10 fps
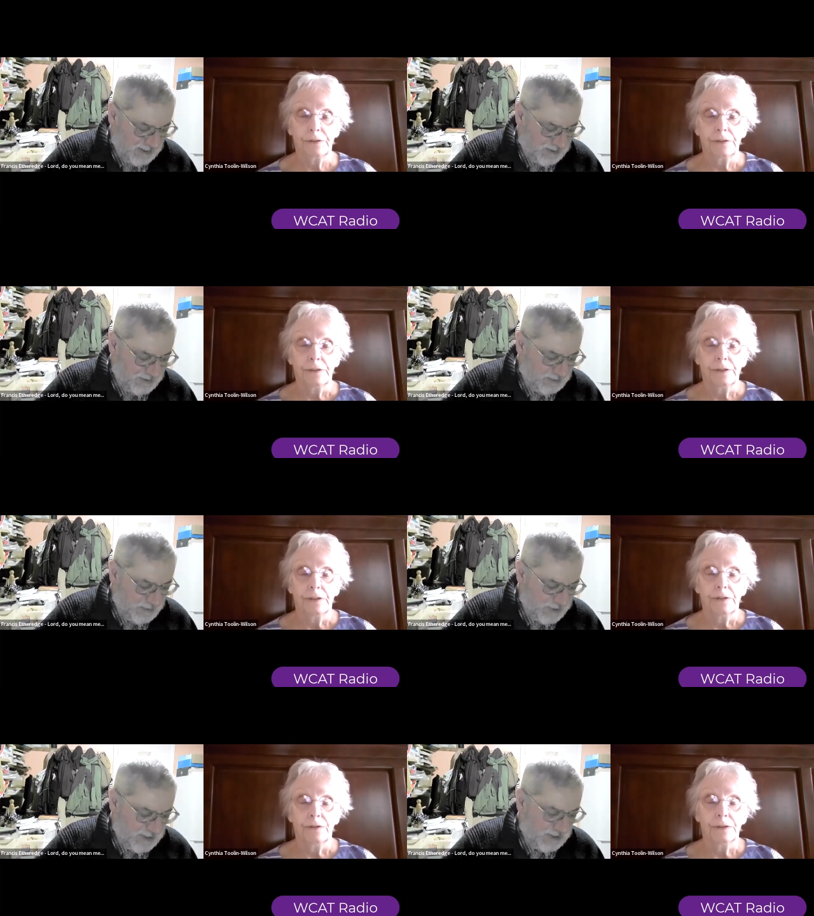Speaker 1: Holy
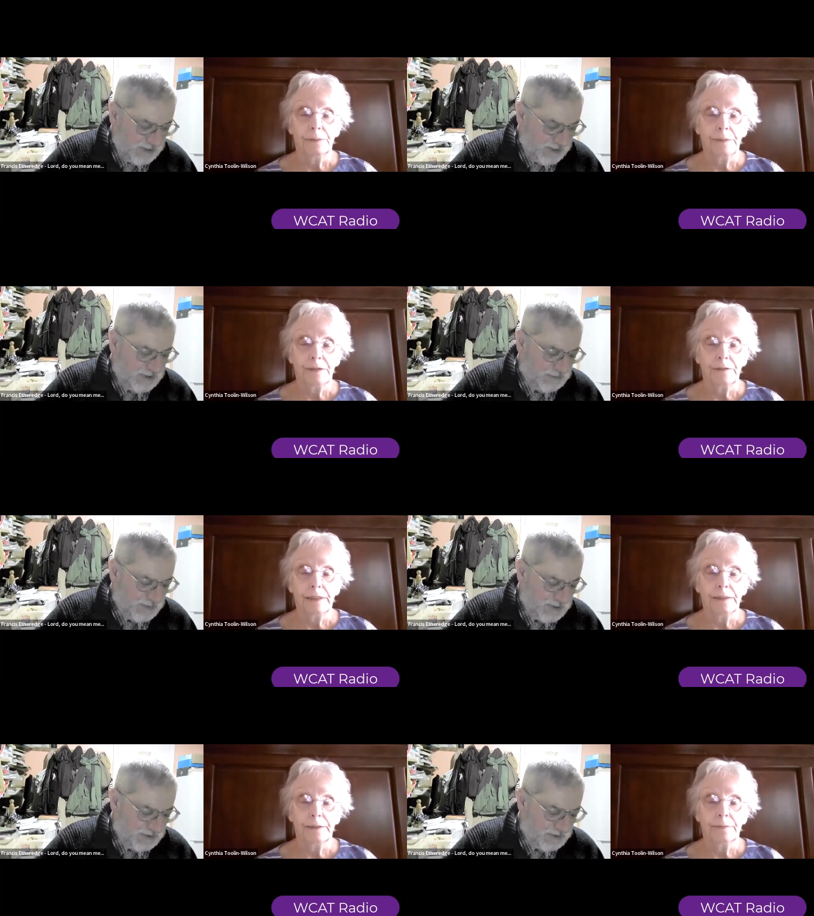Mary,
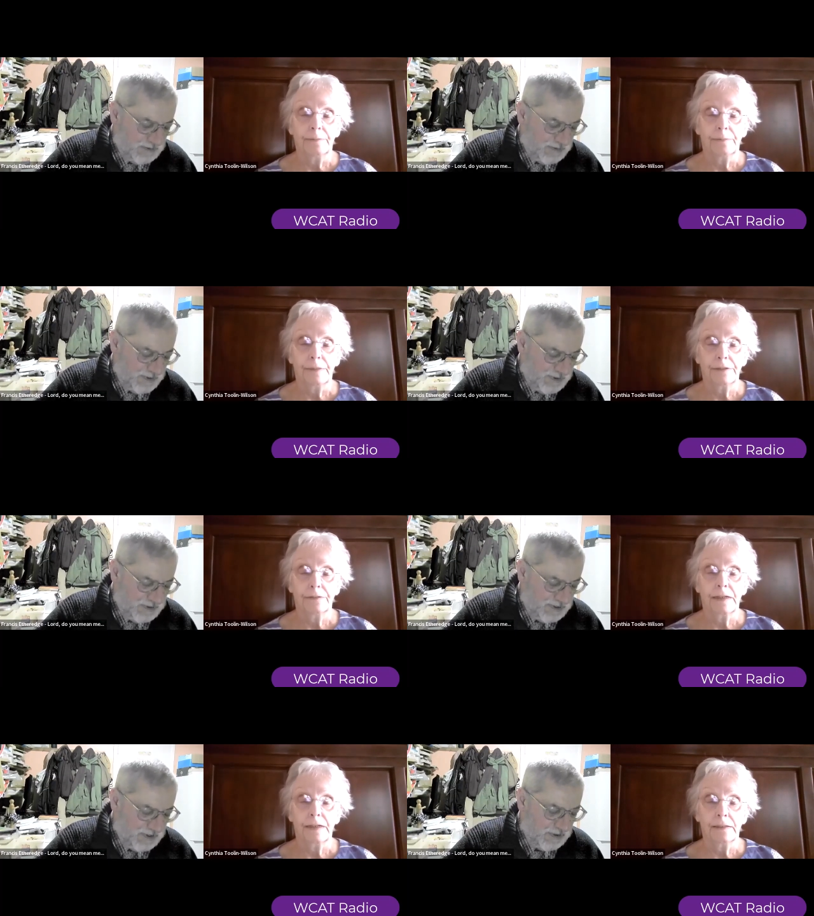Mother of
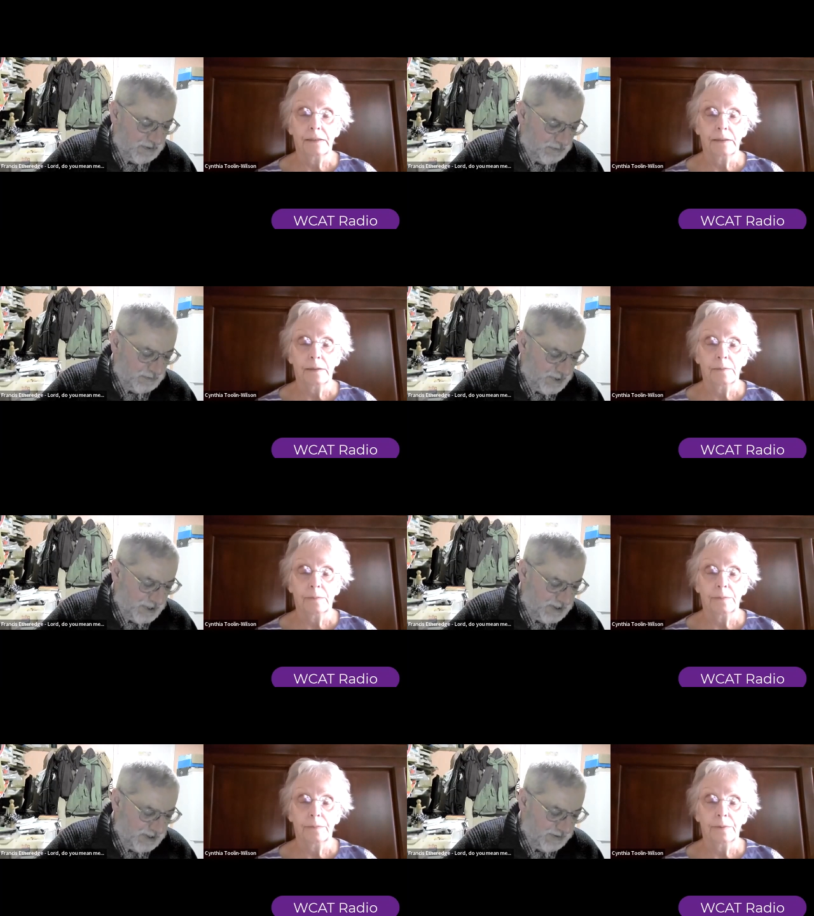God,
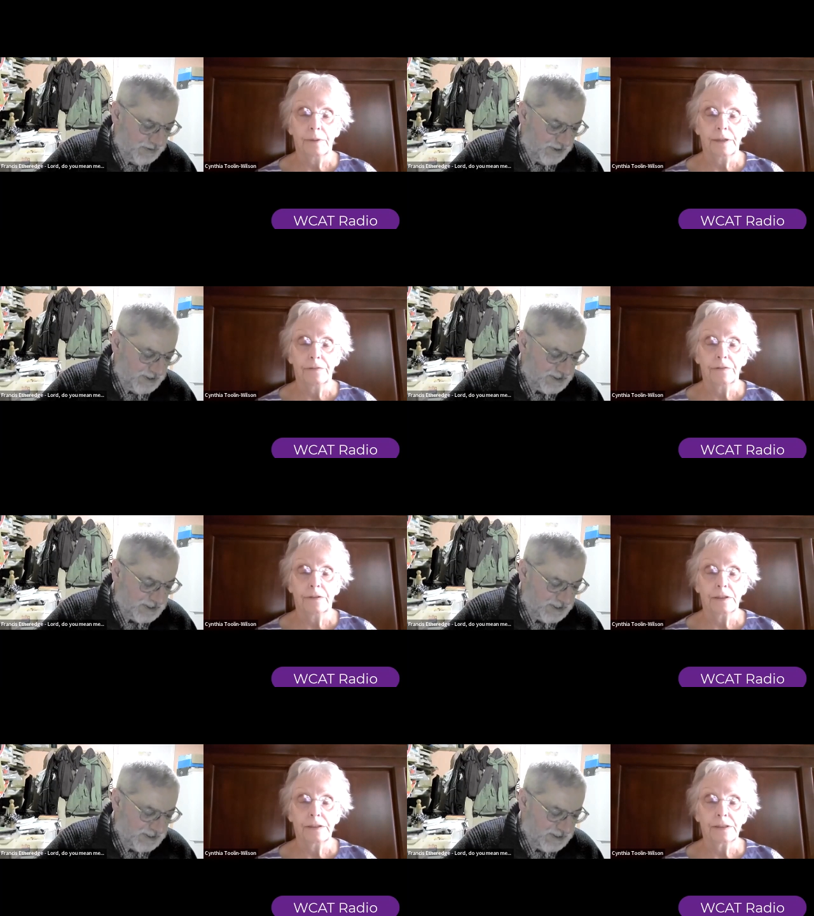pray for us
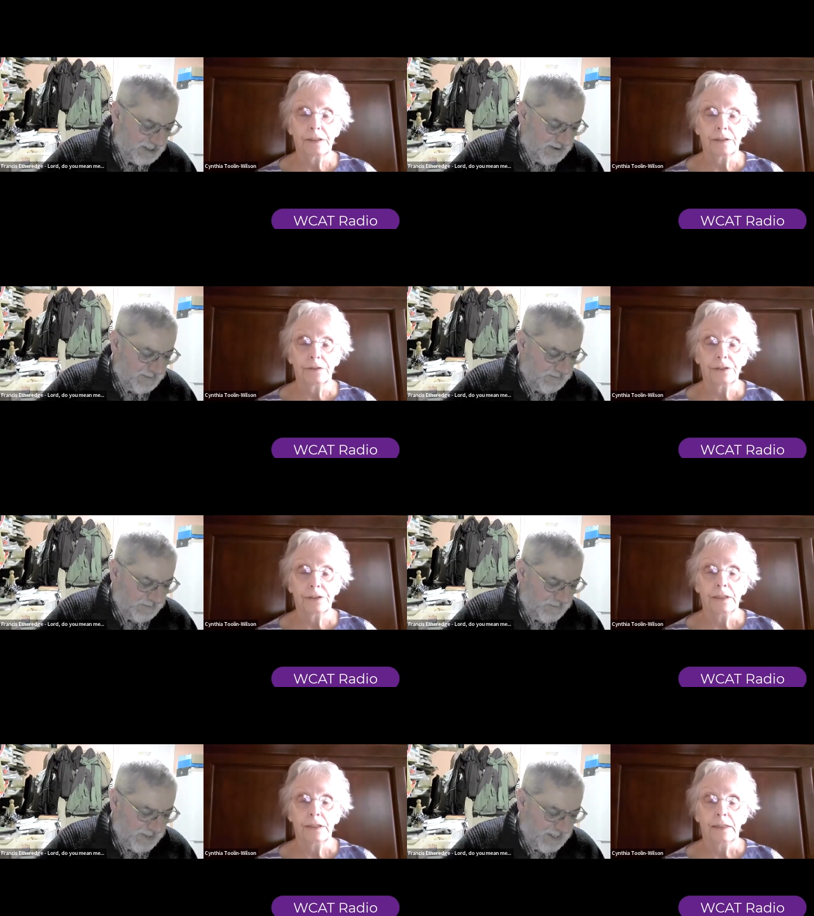sinners,
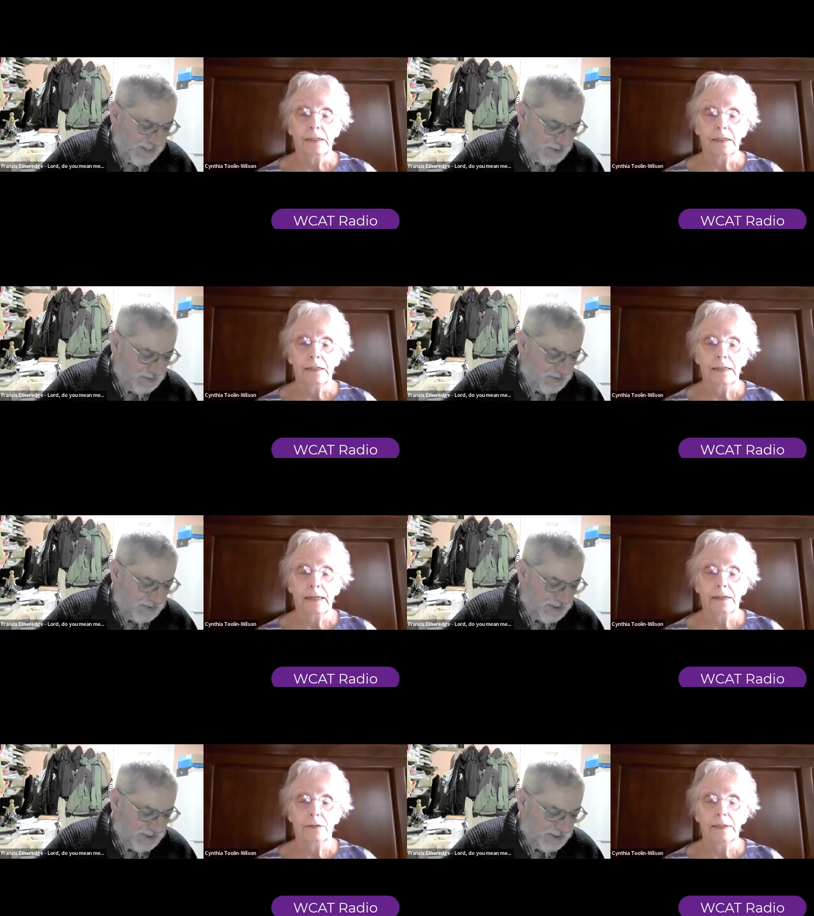now
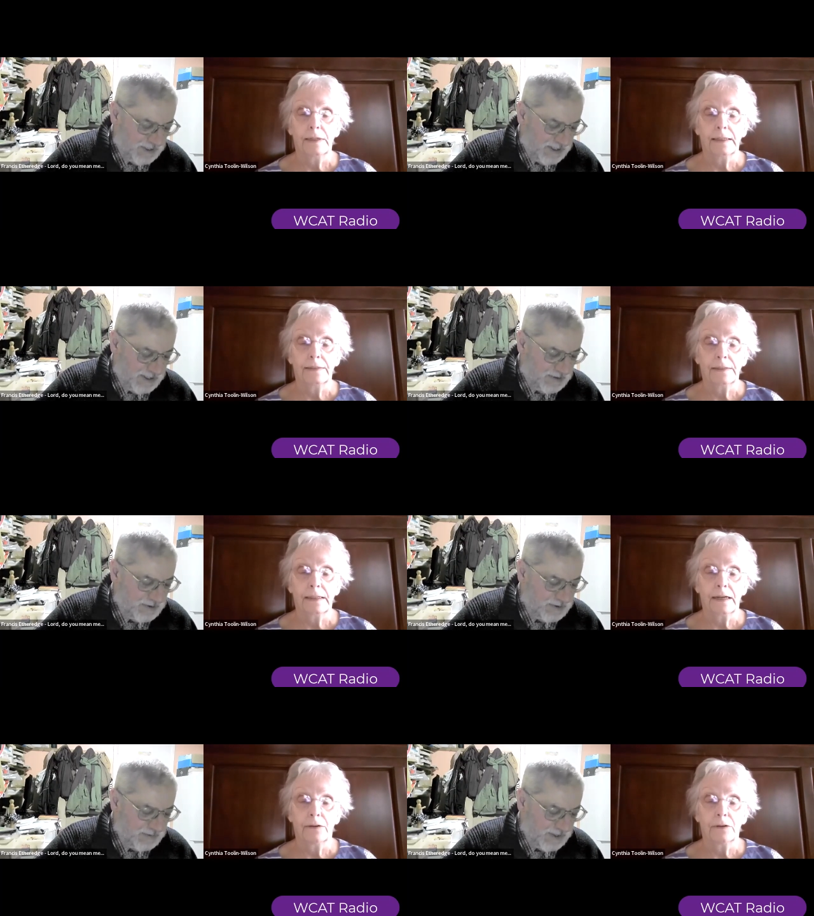and at the
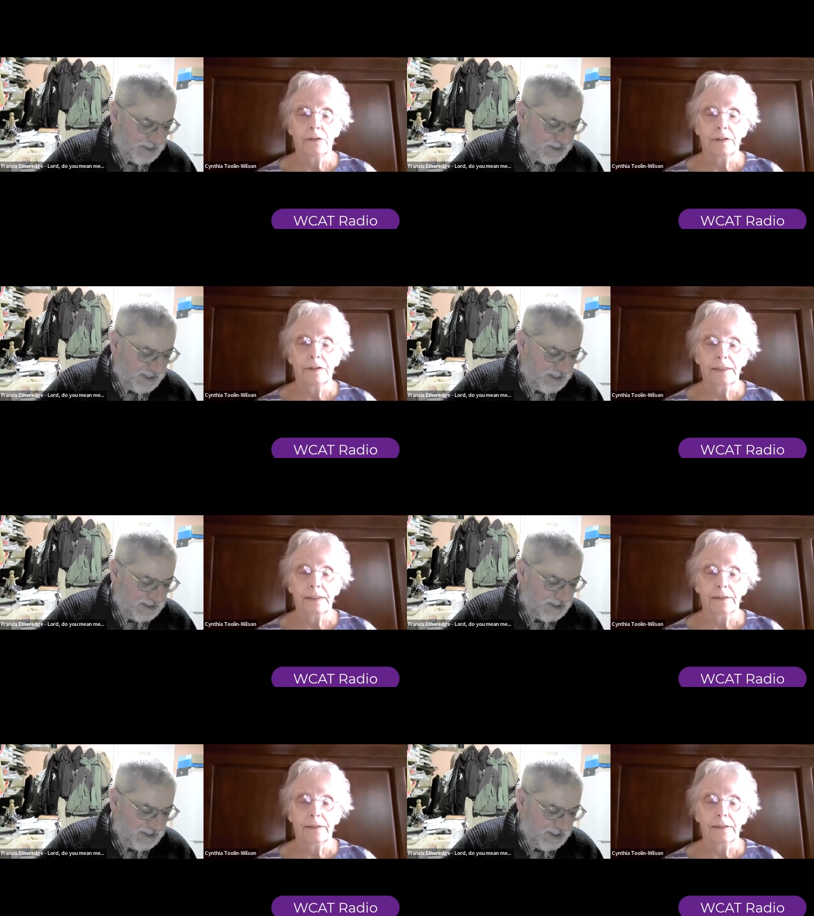hour of our death.
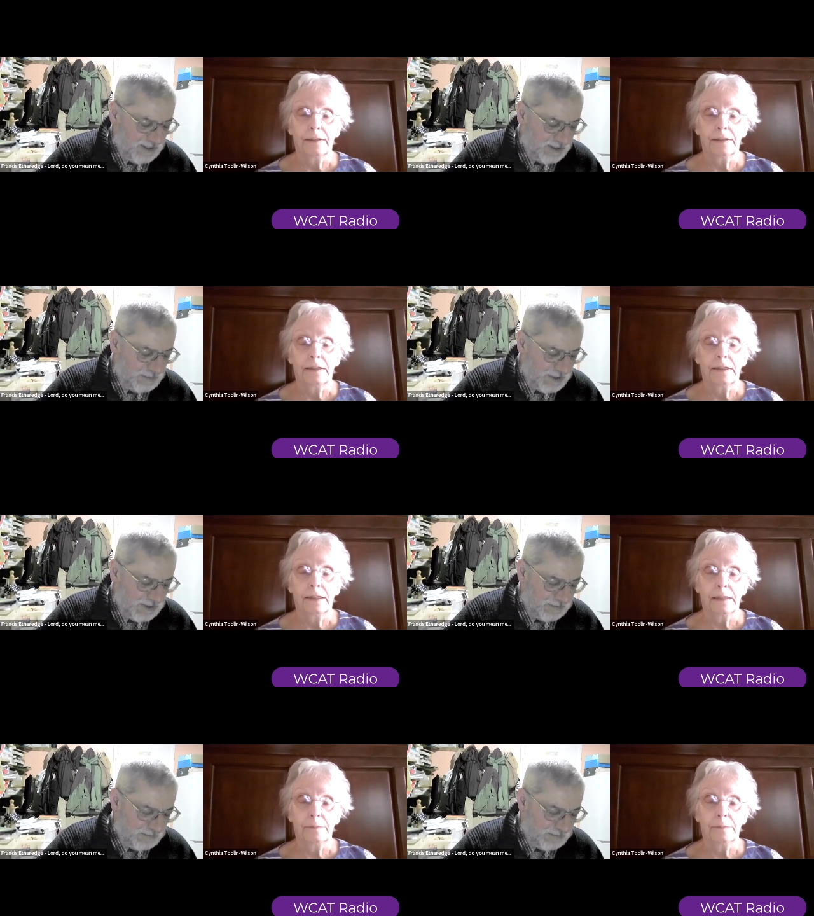Amen.